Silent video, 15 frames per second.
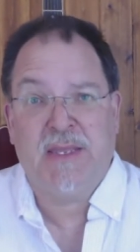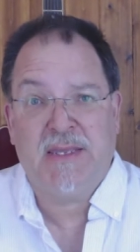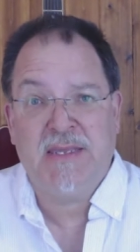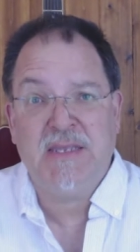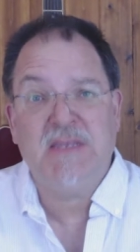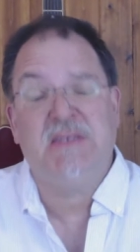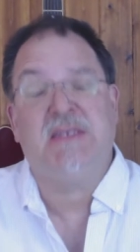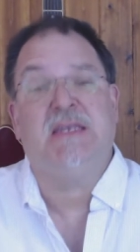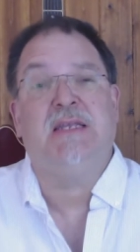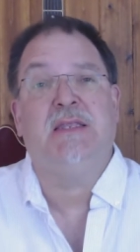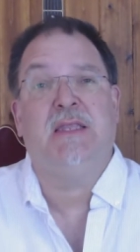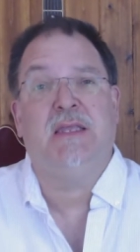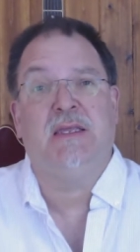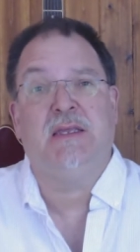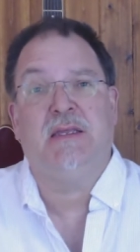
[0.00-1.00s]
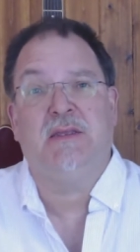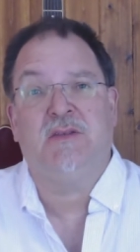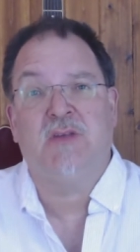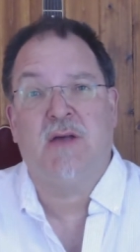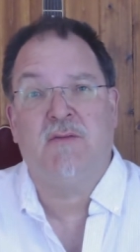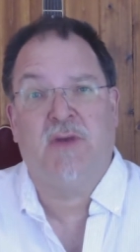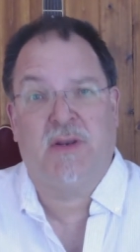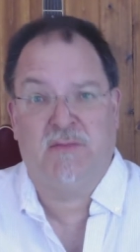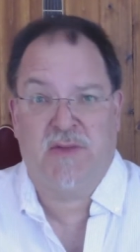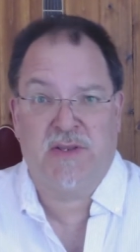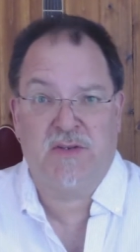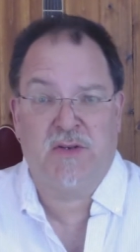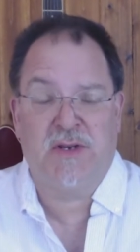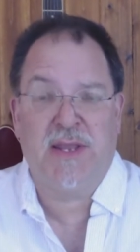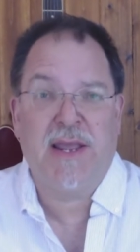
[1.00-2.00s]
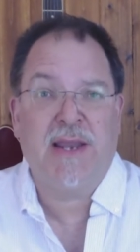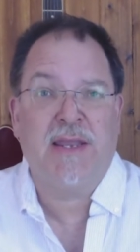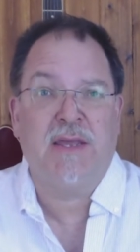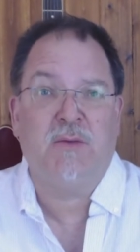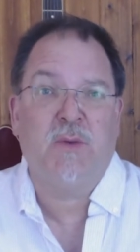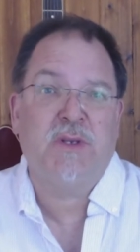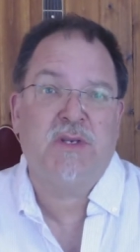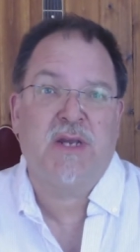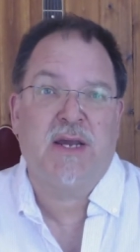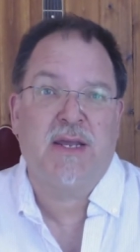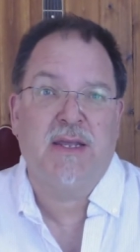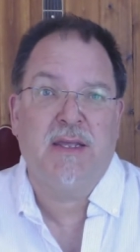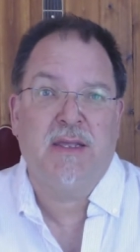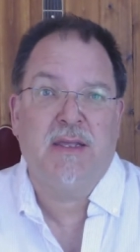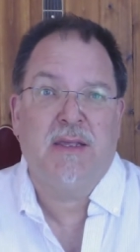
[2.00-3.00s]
e-zine, the Sovereign Investor Daily, in which I